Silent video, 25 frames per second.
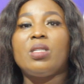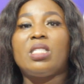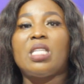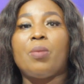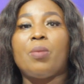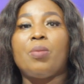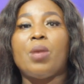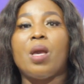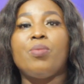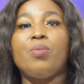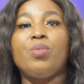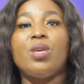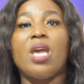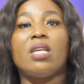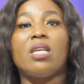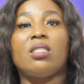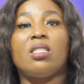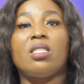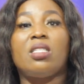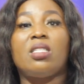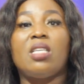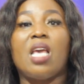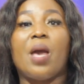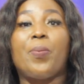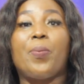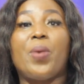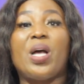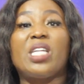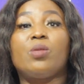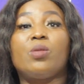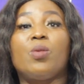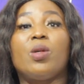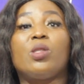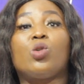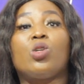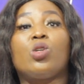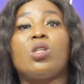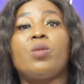se baby as I say
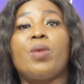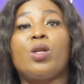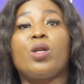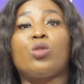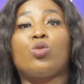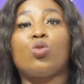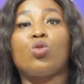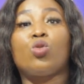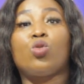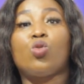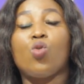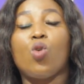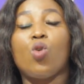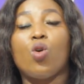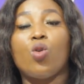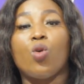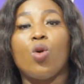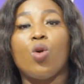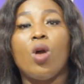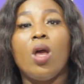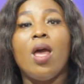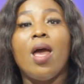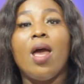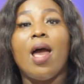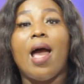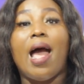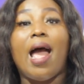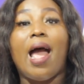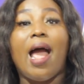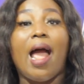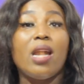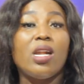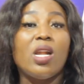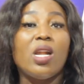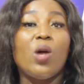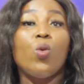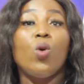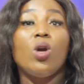apartments or the beto to no. Ah
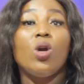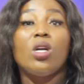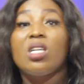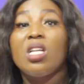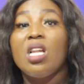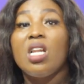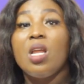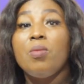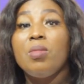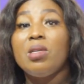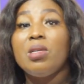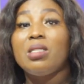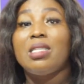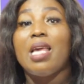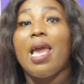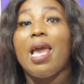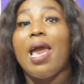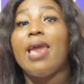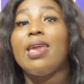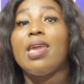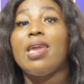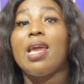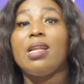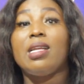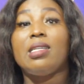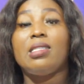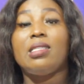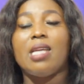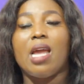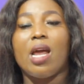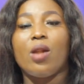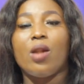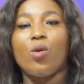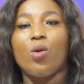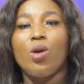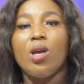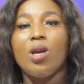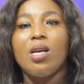no wo claim me se a yade
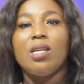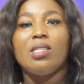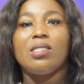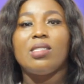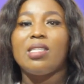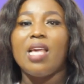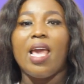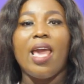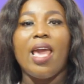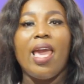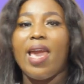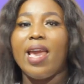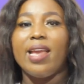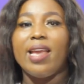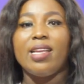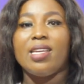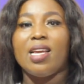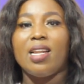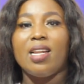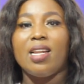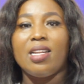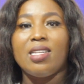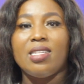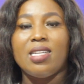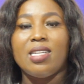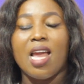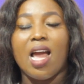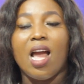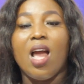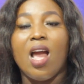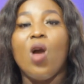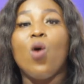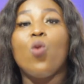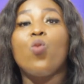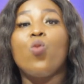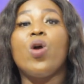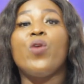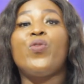diano. Se and yane
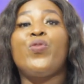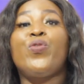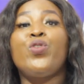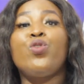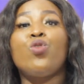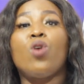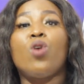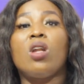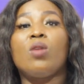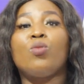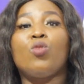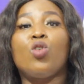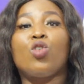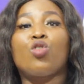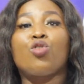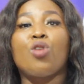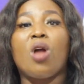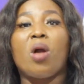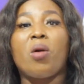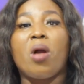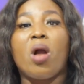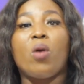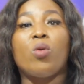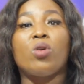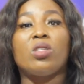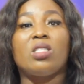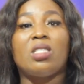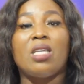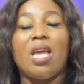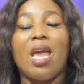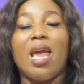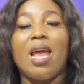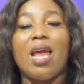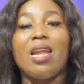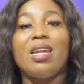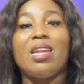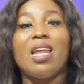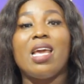dia. Well few one mo kwa share
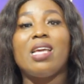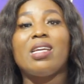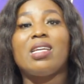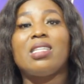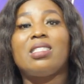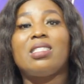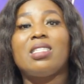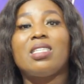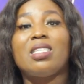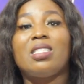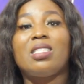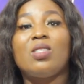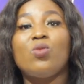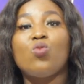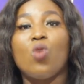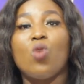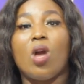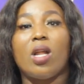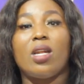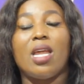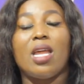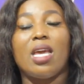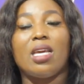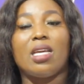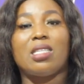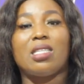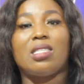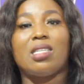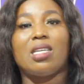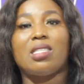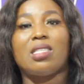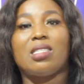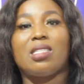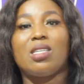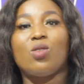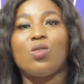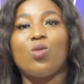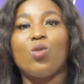a dank ticket mu a dank
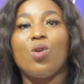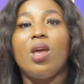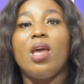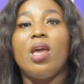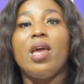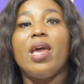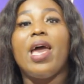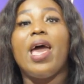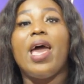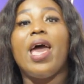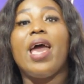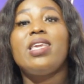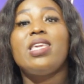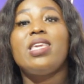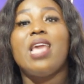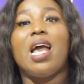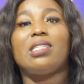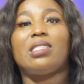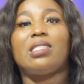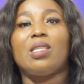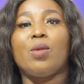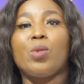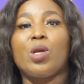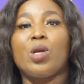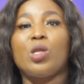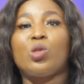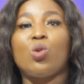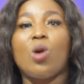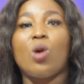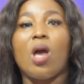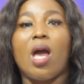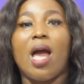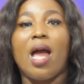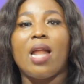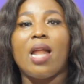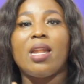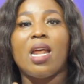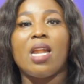ticket no. And ya sem
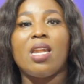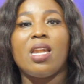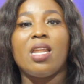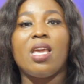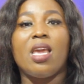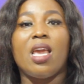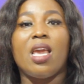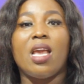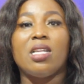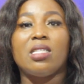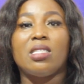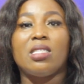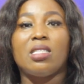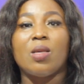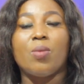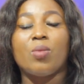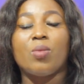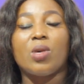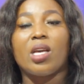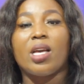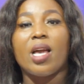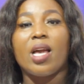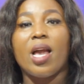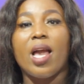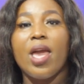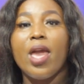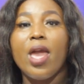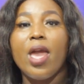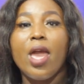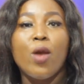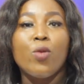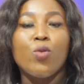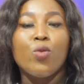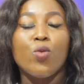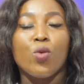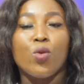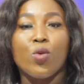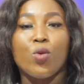getwa adane and sem ka
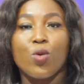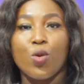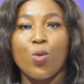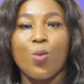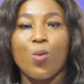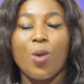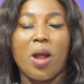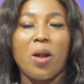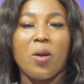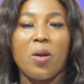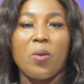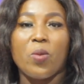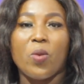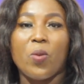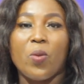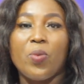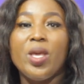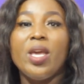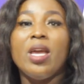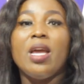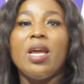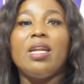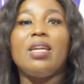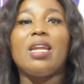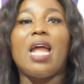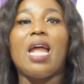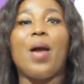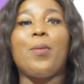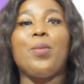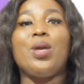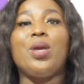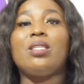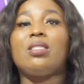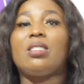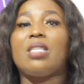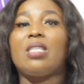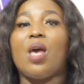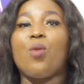ewu krum animal. Na
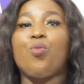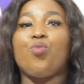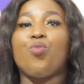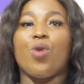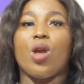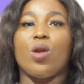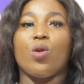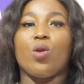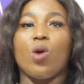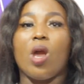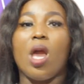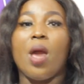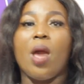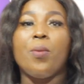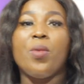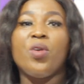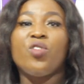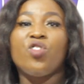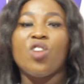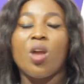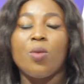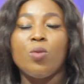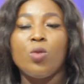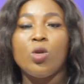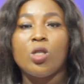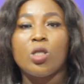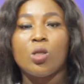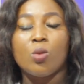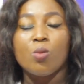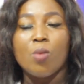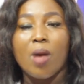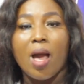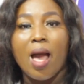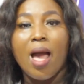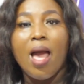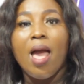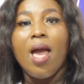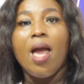me se breno and me try
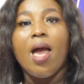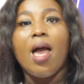Musma,